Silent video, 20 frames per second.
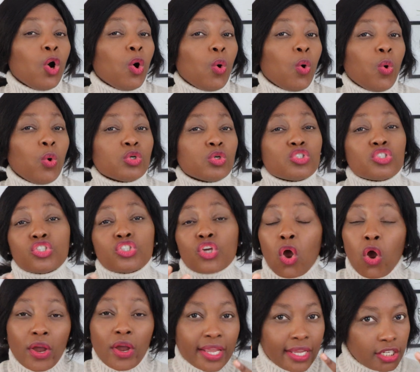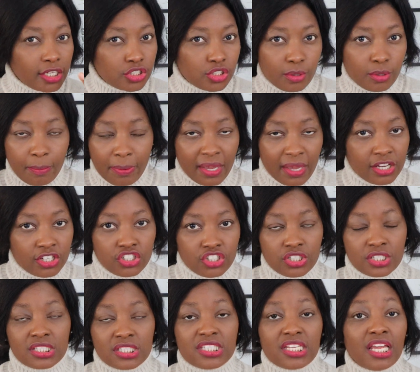or talking to
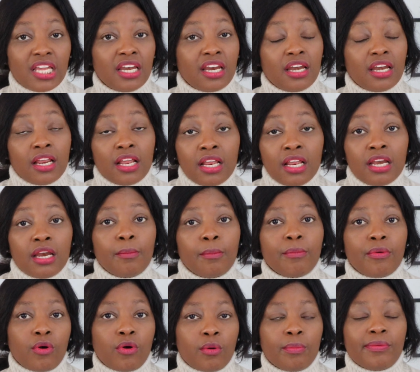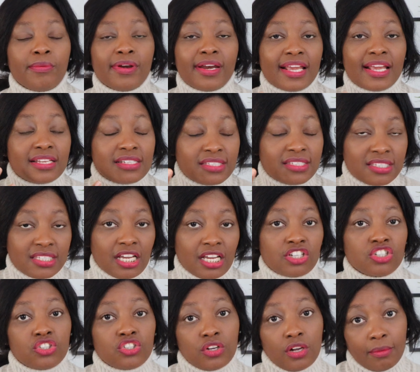patients in an inappropriate
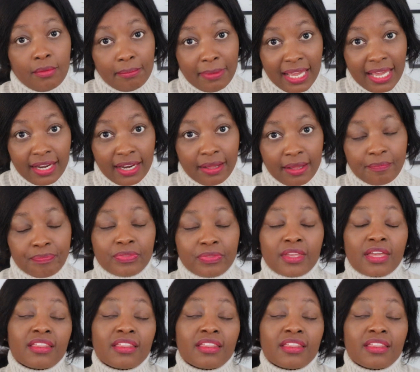sexual manner.